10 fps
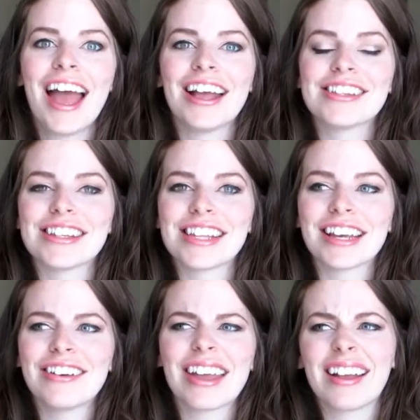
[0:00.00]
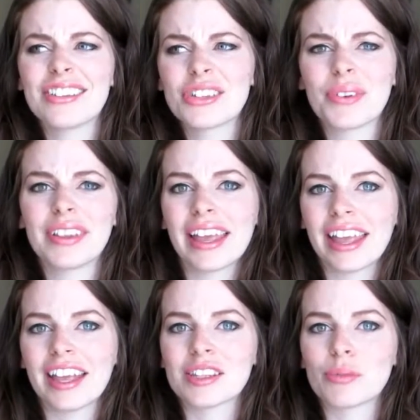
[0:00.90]
And so I was like, okay, I'll just wear
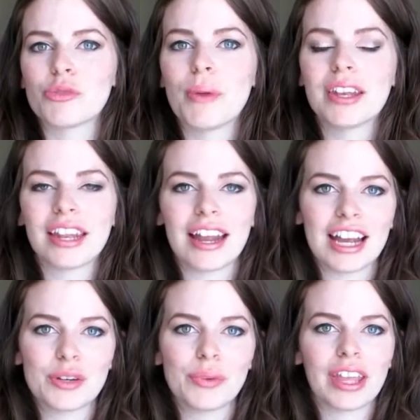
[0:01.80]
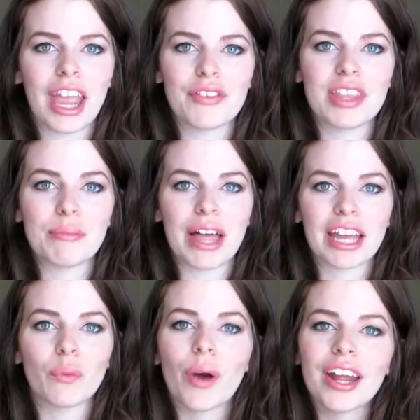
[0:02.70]
leggings, which meant that I had to wear like everything
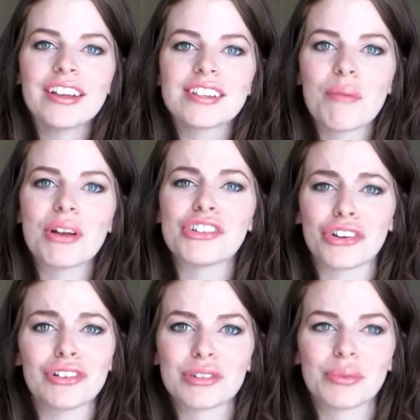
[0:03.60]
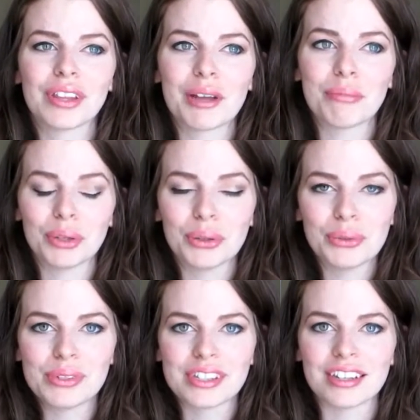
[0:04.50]
black and white because all my shirts were like
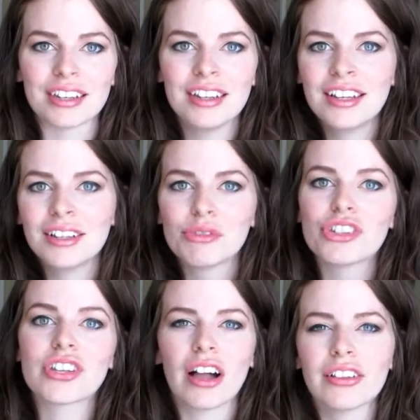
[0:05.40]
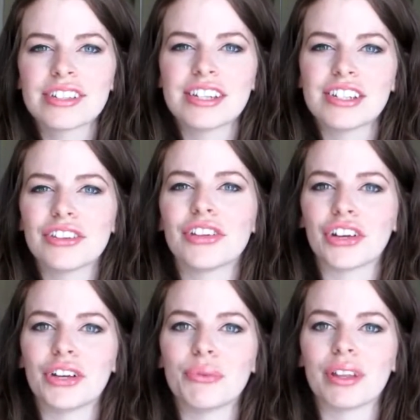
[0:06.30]
blues and just colors that didn't look
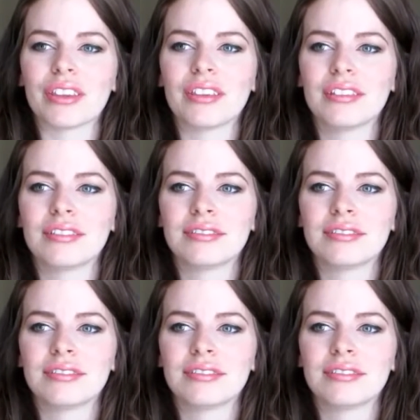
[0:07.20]
good with